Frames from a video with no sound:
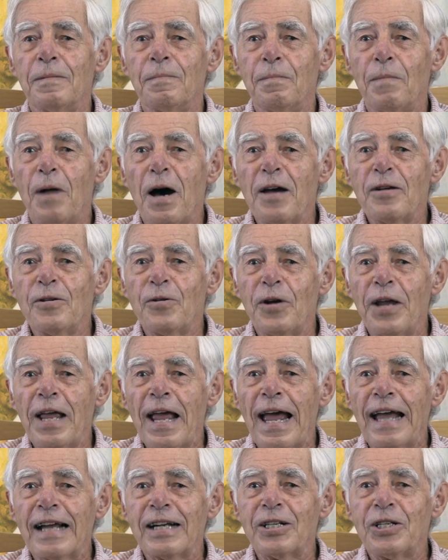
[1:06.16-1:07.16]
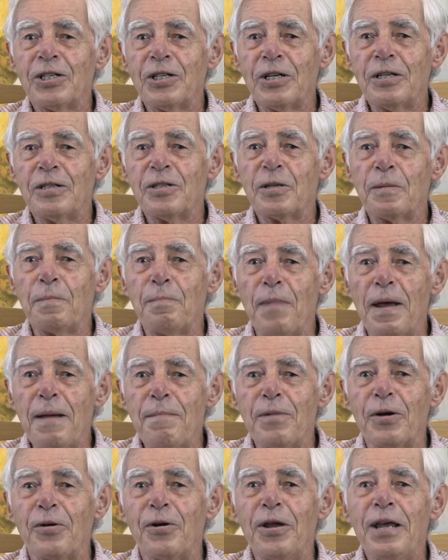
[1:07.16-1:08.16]
my reactions and
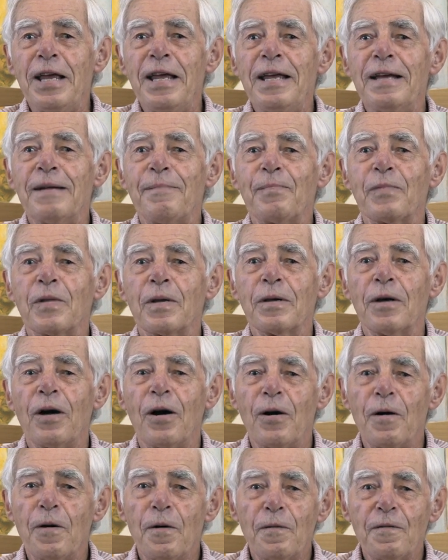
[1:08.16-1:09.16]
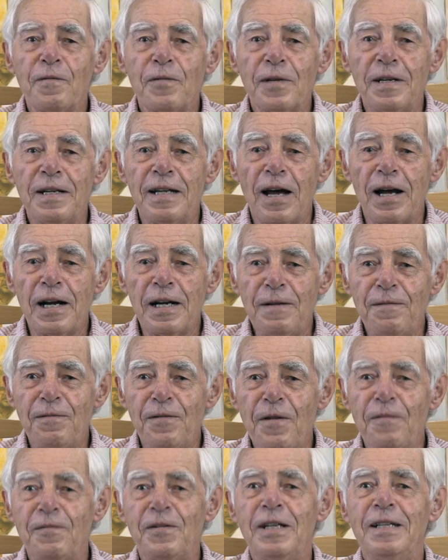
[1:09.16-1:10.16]
memory of, in
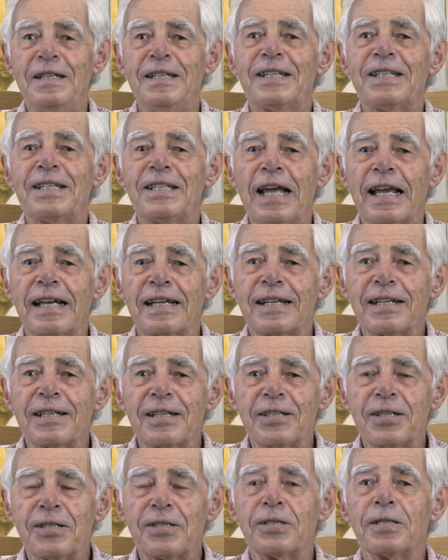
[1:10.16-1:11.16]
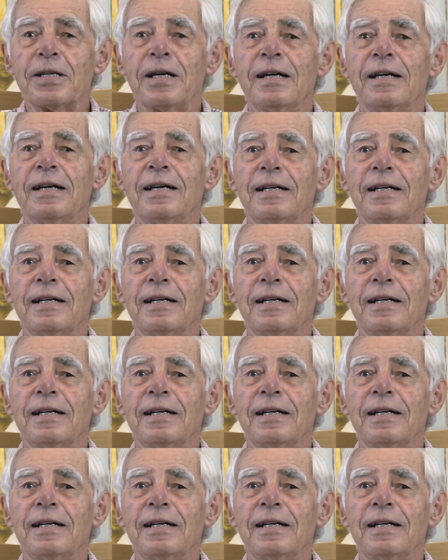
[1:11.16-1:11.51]
1956,